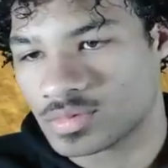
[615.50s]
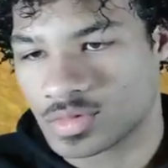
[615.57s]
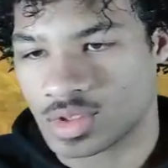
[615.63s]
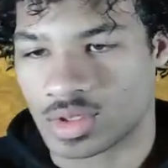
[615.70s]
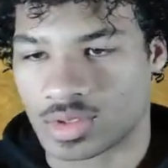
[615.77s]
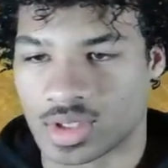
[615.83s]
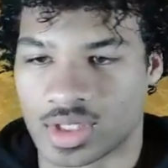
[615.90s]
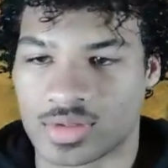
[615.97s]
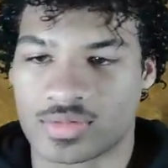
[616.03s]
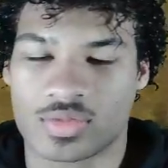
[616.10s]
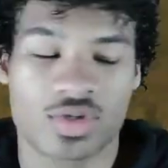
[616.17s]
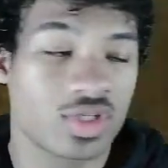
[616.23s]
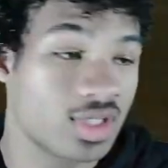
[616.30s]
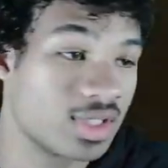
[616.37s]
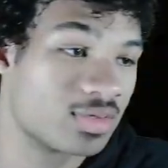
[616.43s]
Okay, well
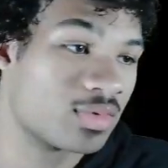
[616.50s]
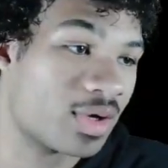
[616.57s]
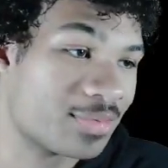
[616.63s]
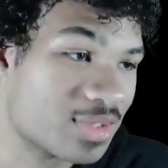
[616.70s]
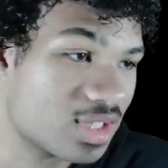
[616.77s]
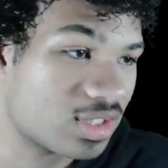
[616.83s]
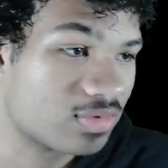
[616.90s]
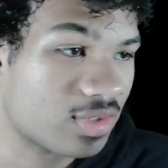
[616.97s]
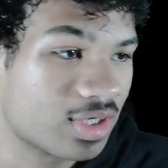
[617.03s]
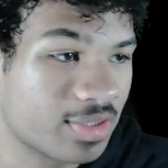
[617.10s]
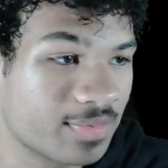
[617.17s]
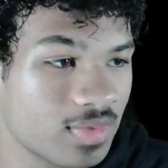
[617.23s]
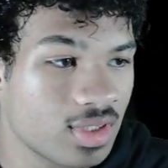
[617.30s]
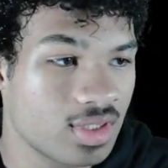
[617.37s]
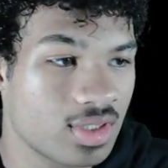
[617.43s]
you get what I'm saying,
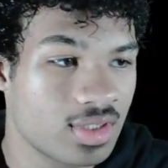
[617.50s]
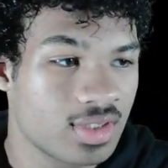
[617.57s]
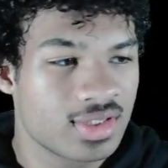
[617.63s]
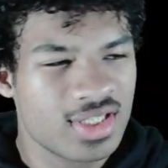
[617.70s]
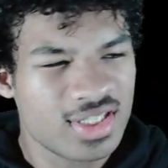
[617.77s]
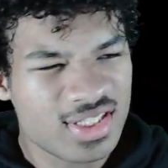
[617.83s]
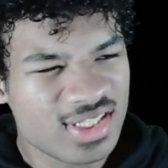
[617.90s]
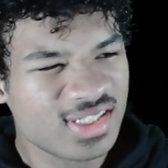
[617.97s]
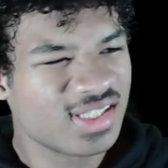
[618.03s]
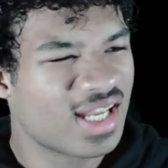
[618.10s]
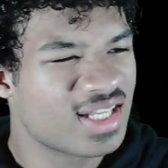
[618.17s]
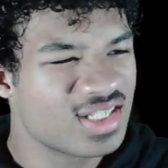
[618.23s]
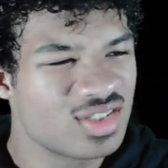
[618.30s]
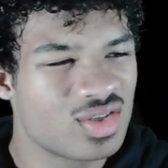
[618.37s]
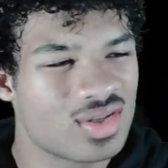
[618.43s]
right? This is
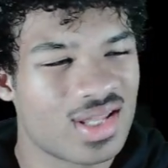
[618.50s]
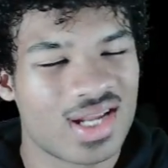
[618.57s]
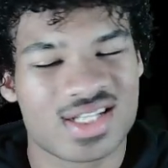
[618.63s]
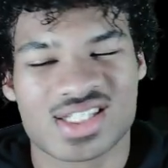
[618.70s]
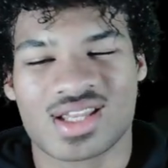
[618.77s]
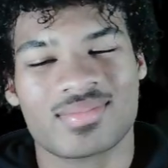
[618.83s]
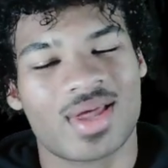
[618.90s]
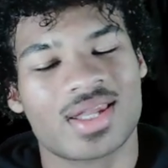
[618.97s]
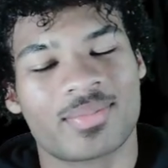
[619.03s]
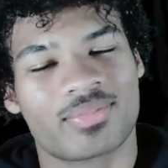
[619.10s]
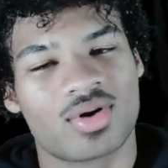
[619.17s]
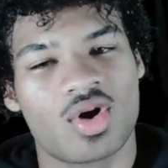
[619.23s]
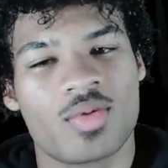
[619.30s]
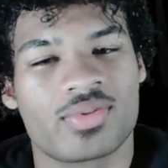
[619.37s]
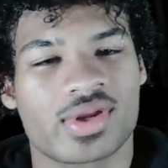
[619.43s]
like, you know, like I said, I'm not a
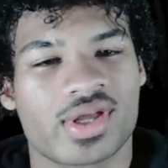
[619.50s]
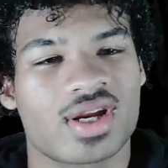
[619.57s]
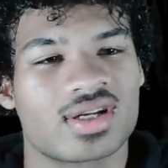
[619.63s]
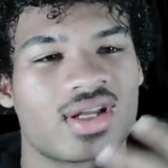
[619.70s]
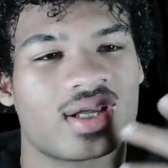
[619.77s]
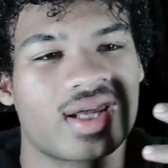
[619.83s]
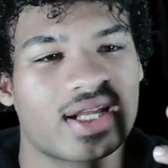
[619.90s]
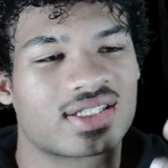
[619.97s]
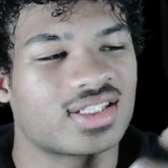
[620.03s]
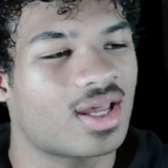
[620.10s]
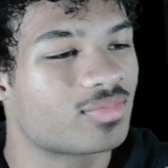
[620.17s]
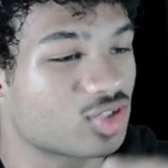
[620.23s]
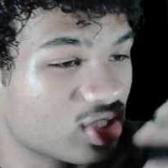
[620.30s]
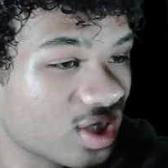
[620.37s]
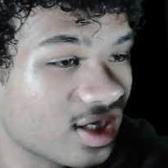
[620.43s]
pro player or nothing like that. I'm
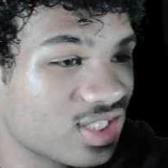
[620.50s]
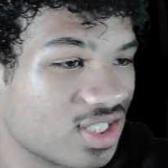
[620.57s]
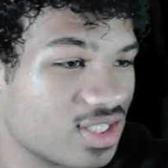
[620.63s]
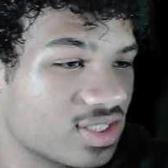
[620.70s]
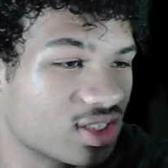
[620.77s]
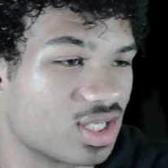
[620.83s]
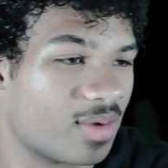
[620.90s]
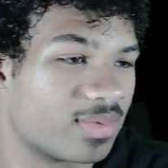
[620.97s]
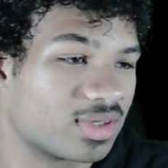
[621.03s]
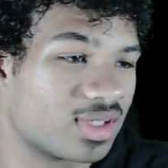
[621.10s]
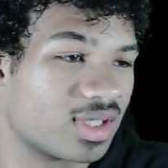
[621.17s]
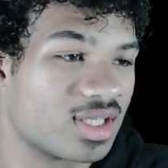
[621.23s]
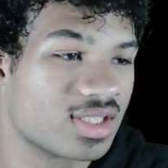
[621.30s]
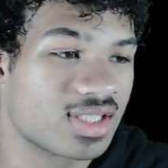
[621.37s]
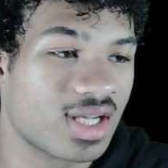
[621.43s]
just trying to teach a couple
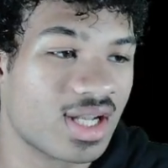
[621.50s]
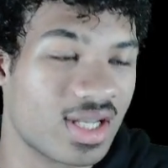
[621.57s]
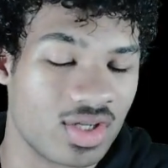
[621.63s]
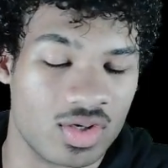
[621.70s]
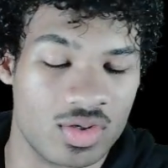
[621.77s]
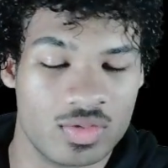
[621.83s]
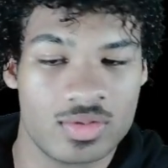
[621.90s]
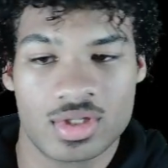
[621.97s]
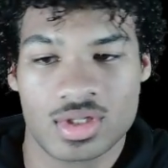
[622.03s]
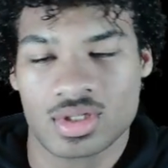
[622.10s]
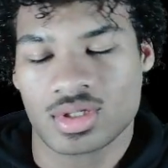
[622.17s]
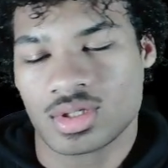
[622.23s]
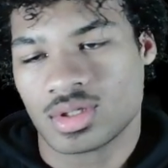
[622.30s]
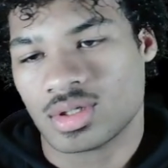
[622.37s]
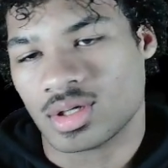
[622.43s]
things that I know.
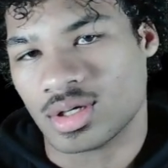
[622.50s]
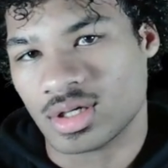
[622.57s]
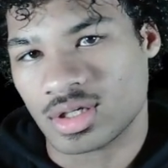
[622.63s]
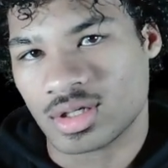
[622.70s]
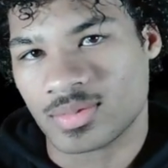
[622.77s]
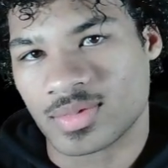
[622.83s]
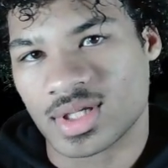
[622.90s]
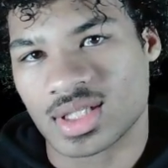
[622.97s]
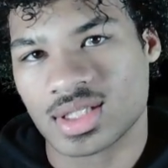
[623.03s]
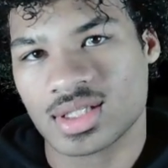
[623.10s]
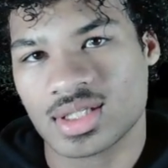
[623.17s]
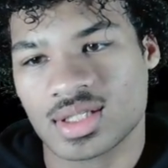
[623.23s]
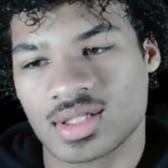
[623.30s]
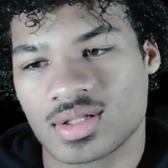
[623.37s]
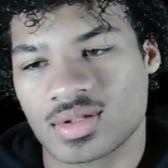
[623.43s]
And
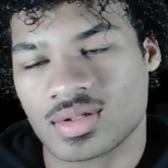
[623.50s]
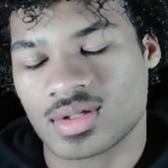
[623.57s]
then,